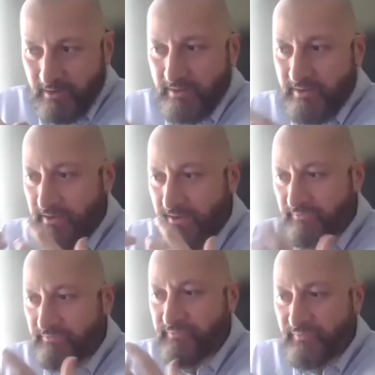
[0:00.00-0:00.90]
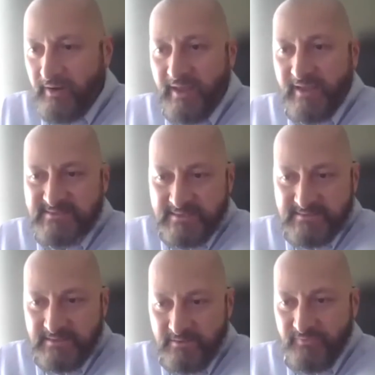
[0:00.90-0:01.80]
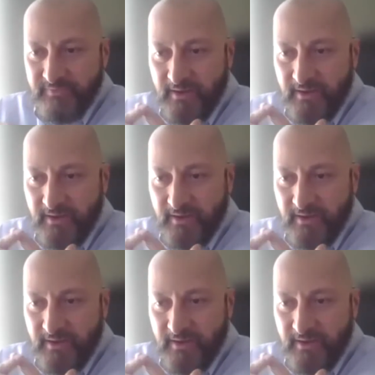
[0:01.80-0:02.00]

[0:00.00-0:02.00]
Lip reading: it felt like a sense of